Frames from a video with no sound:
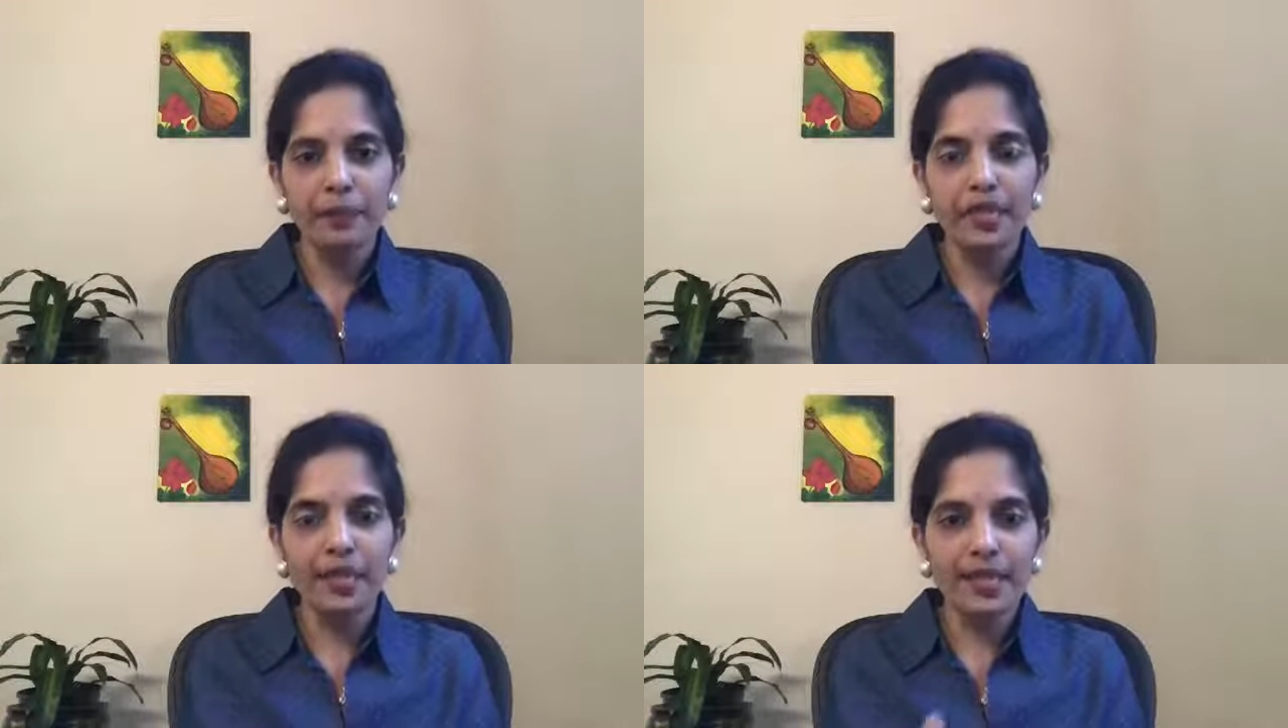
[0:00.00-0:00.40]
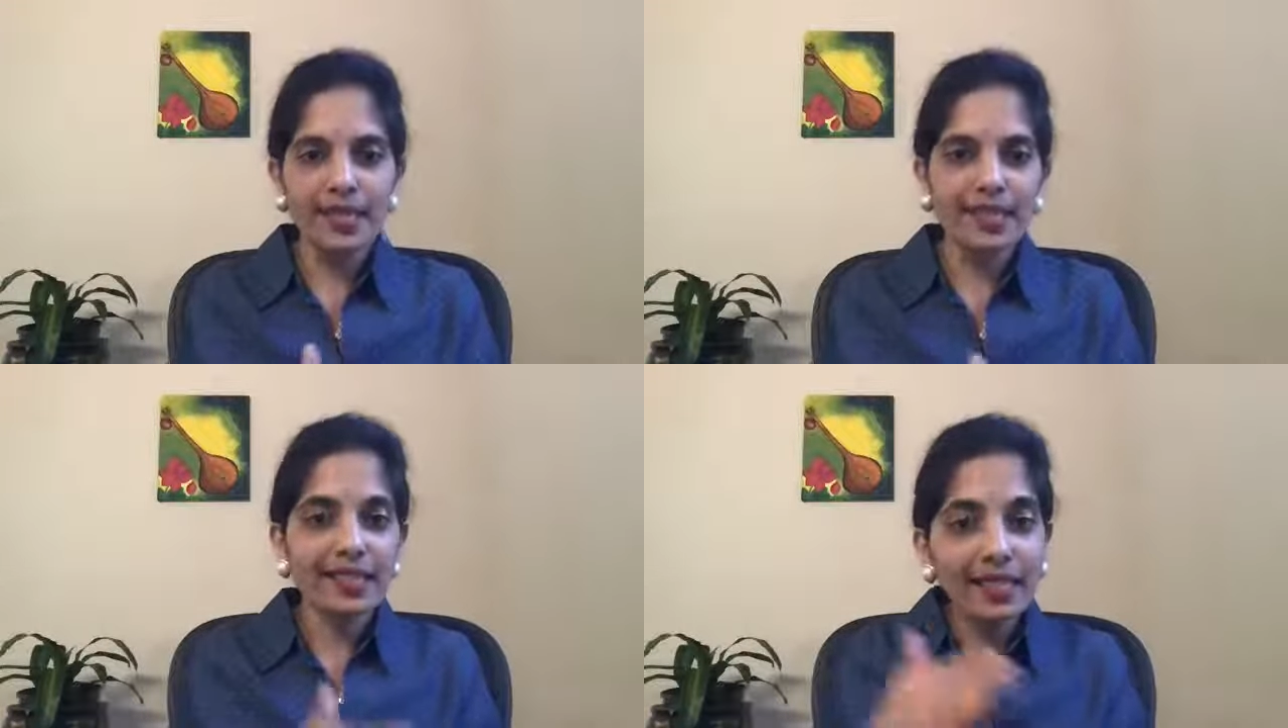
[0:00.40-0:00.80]
that
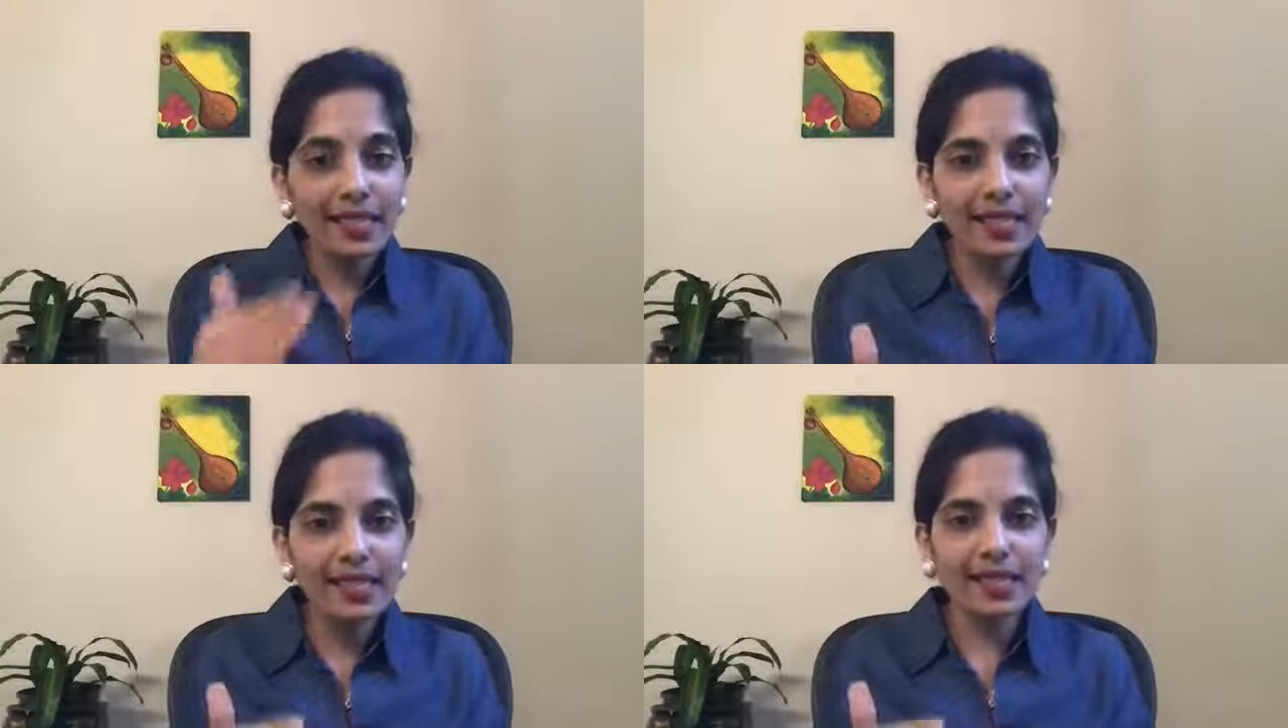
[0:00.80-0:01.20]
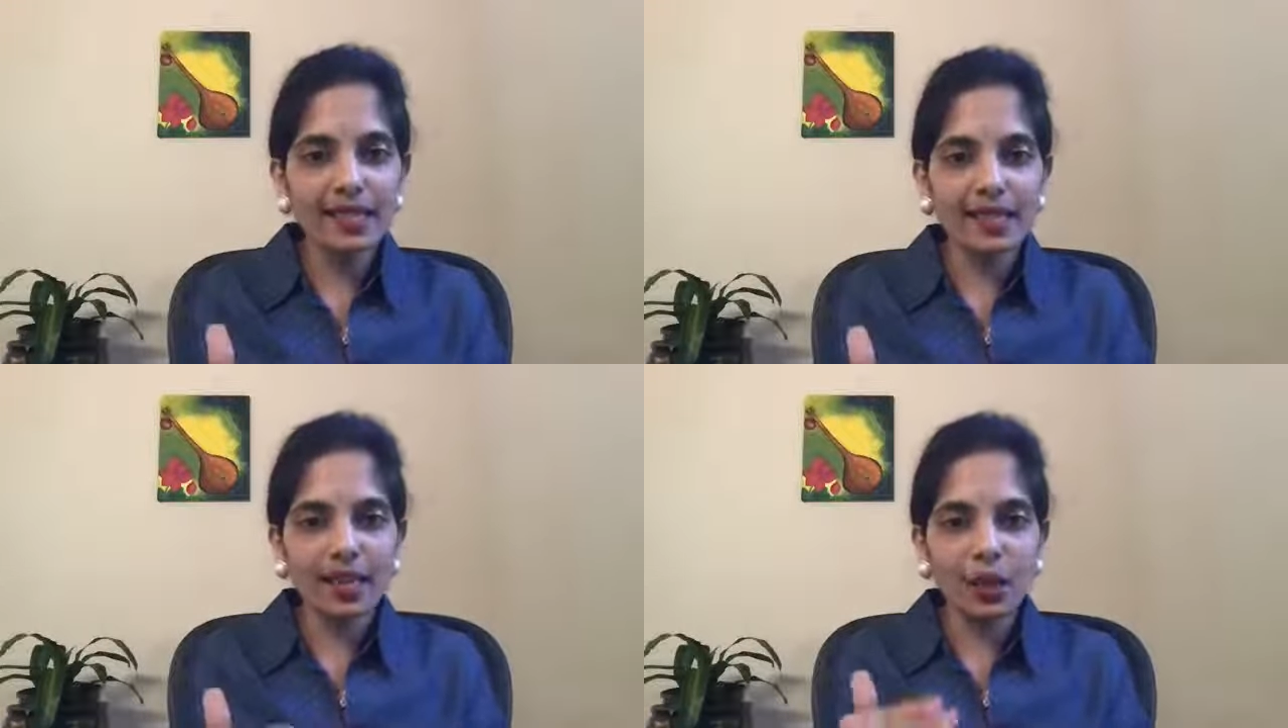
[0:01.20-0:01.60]
at least
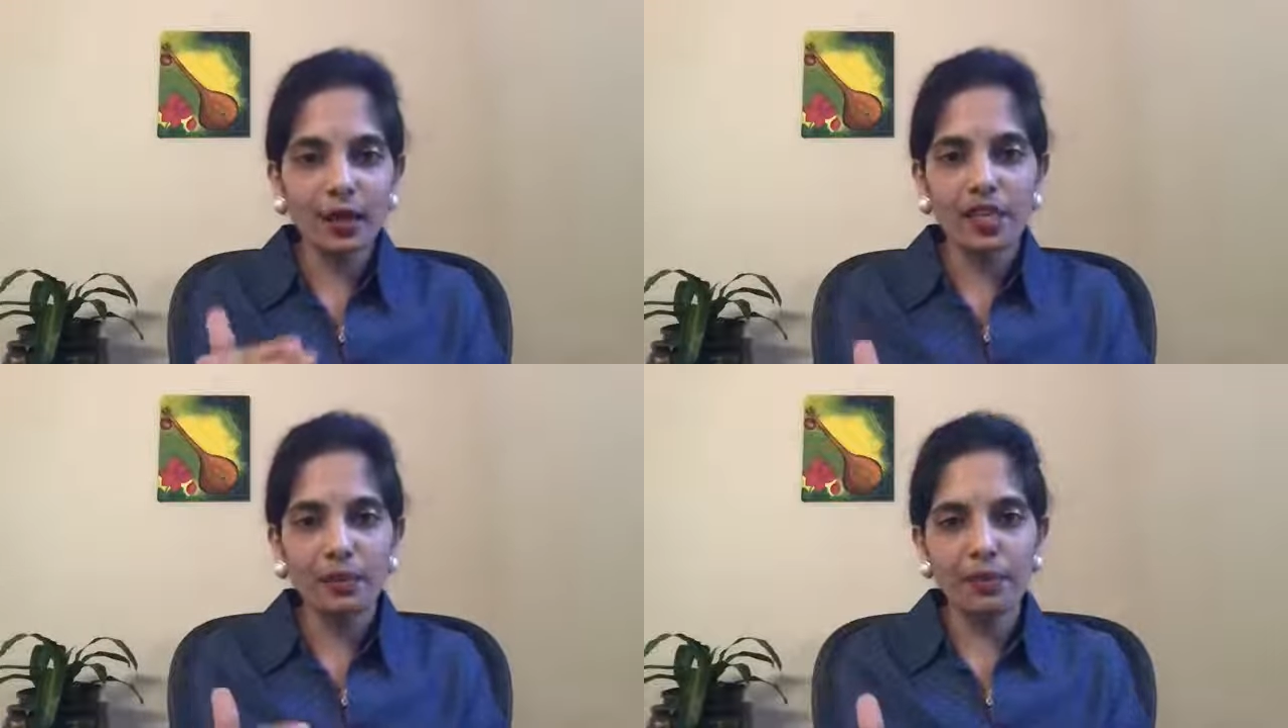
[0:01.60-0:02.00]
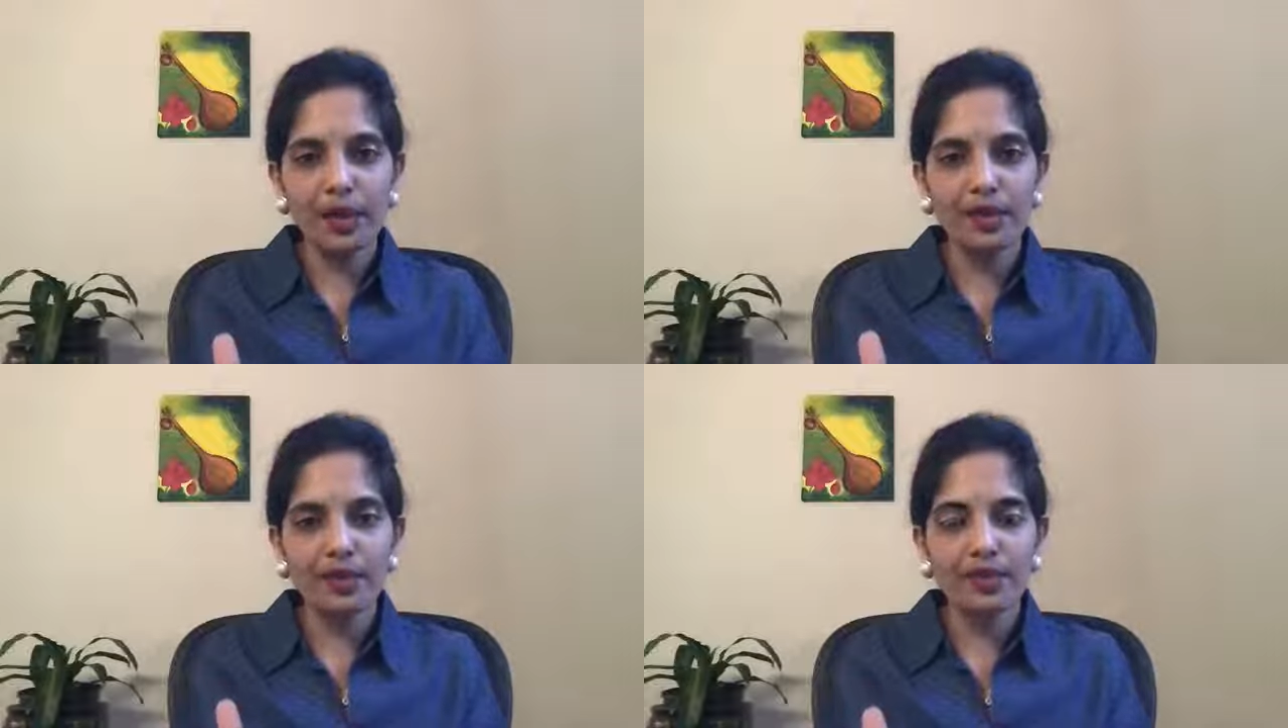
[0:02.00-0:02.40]
going to
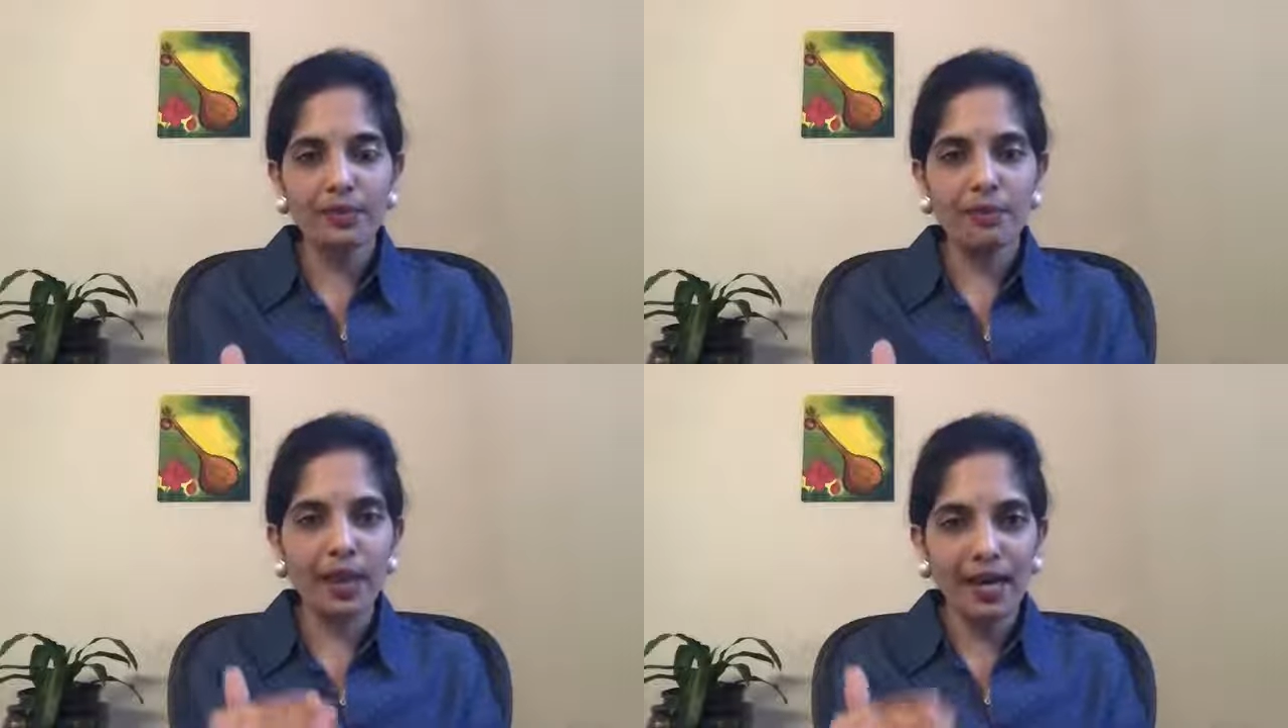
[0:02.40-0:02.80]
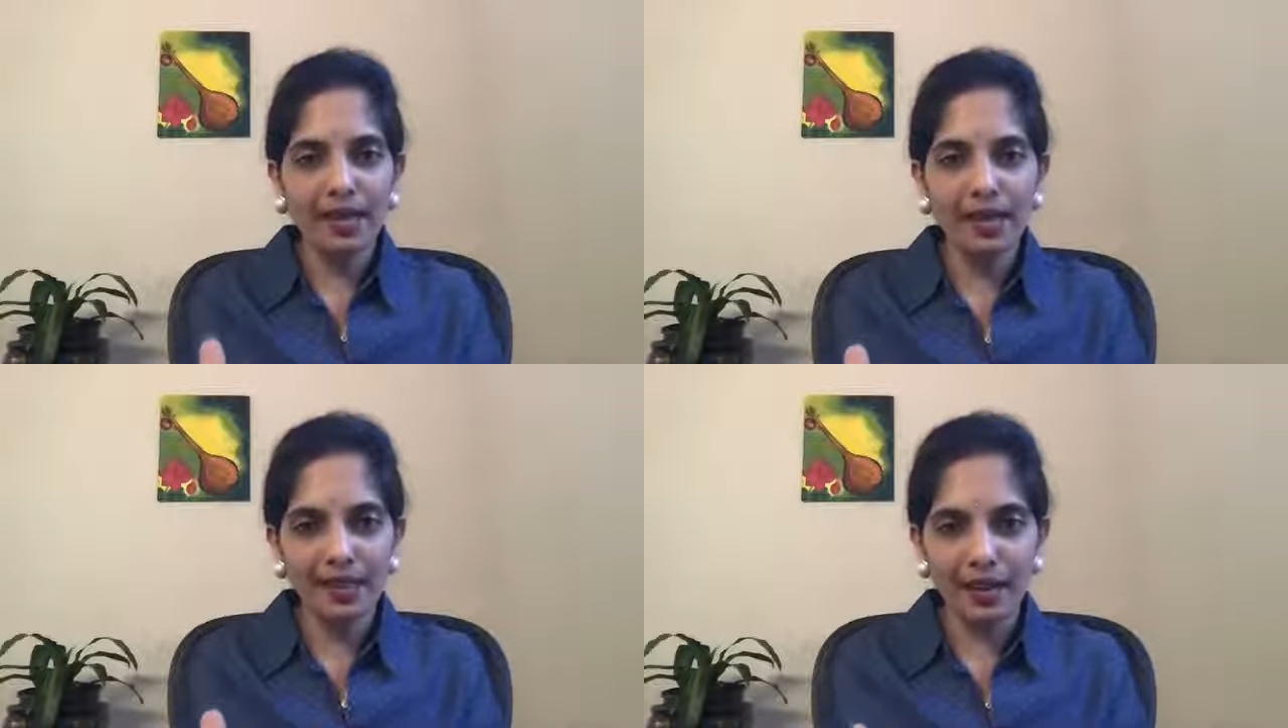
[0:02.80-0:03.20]
bed
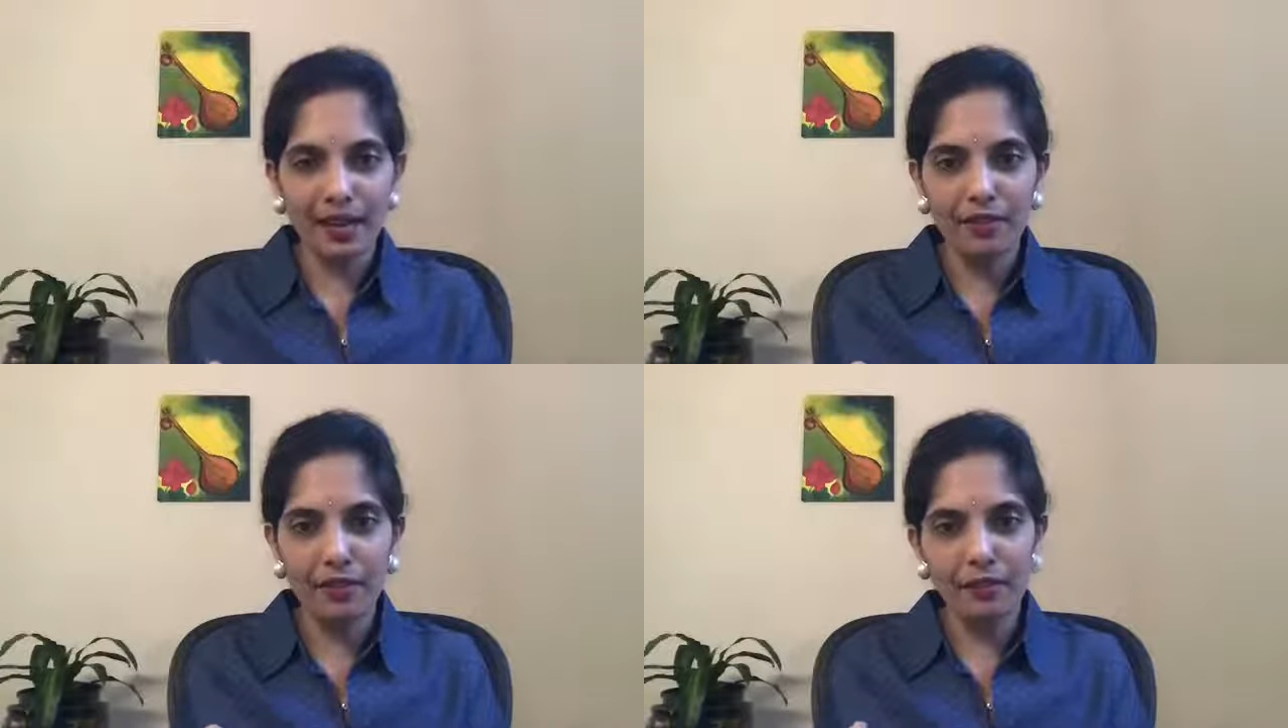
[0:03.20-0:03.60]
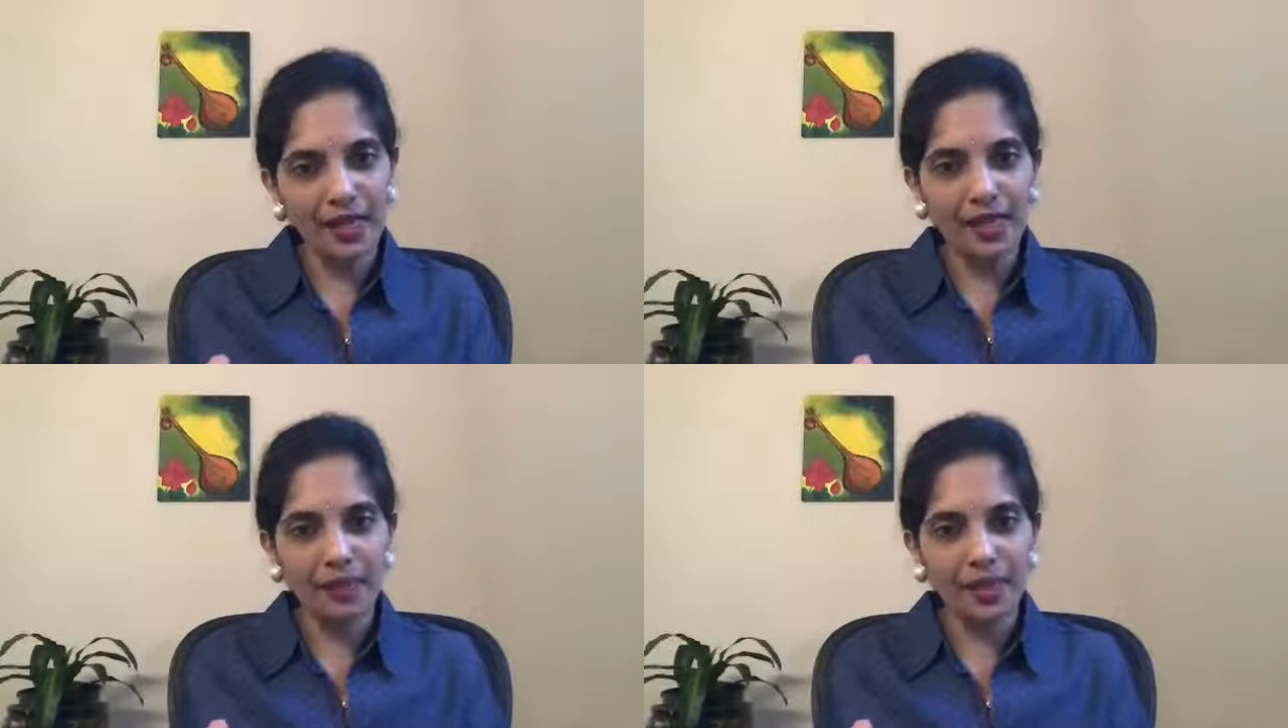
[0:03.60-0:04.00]
by 11
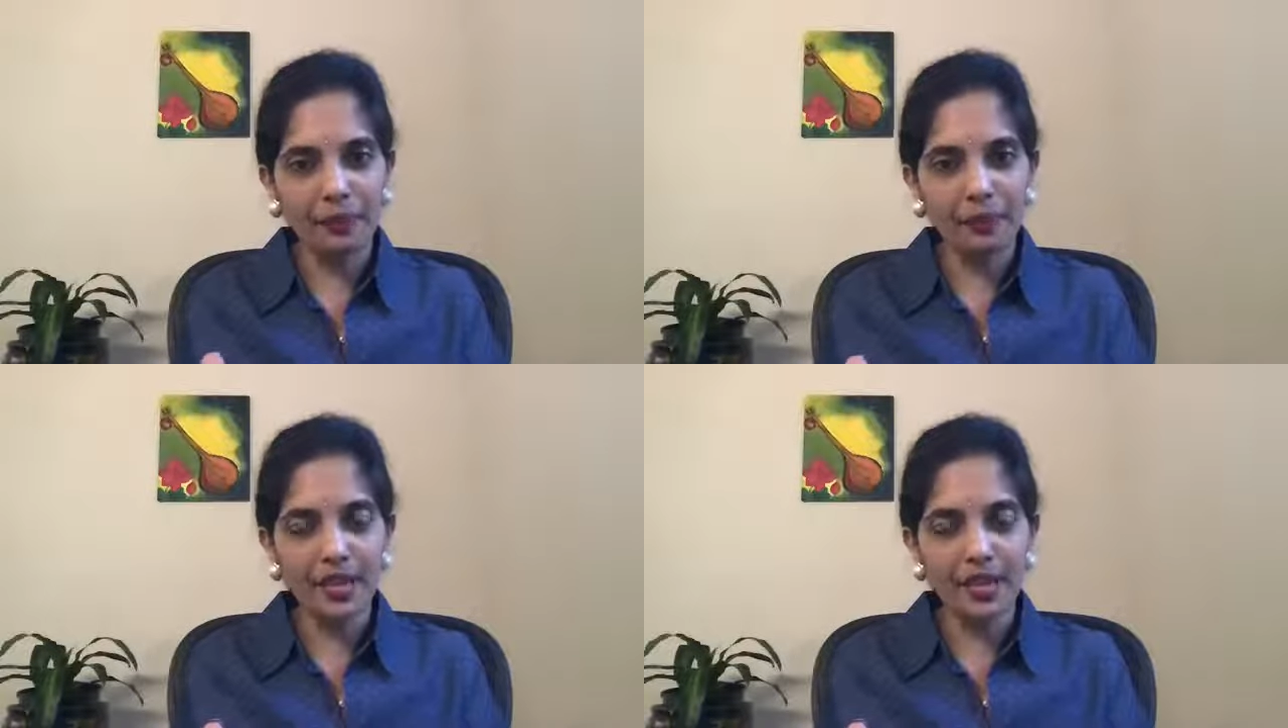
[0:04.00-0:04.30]
p.m.